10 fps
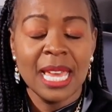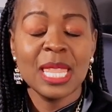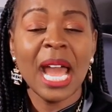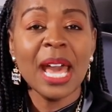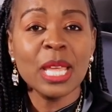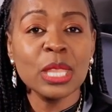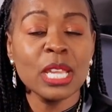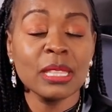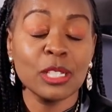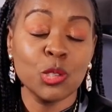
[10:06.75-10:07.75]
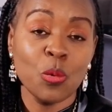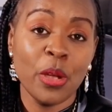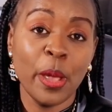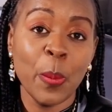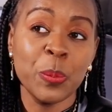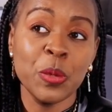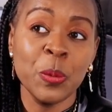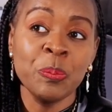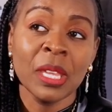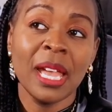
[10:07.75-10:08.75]
The other thing that will help
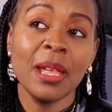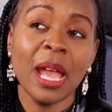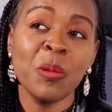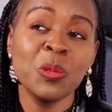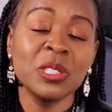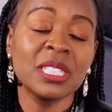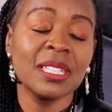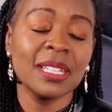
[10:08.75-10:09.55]
you, I would